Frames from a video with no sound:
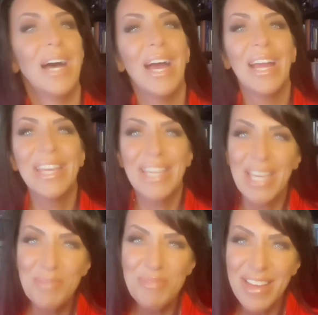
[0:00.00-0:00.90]
I
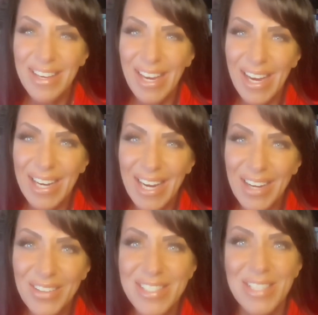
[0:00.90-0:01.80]
keep thinking I
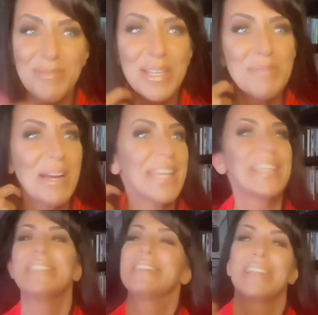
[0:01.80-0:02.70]
hear somebody in my
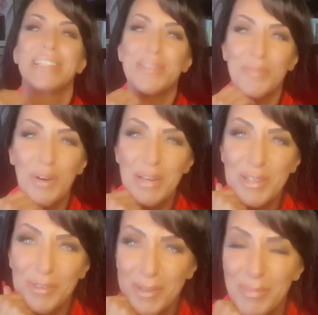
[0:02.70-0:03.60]
kitchen. It's very
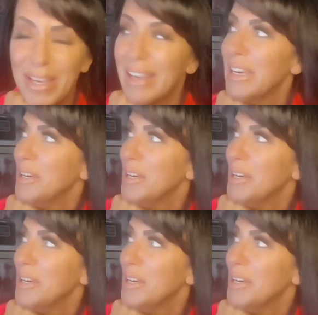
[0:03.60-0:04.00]
creepy,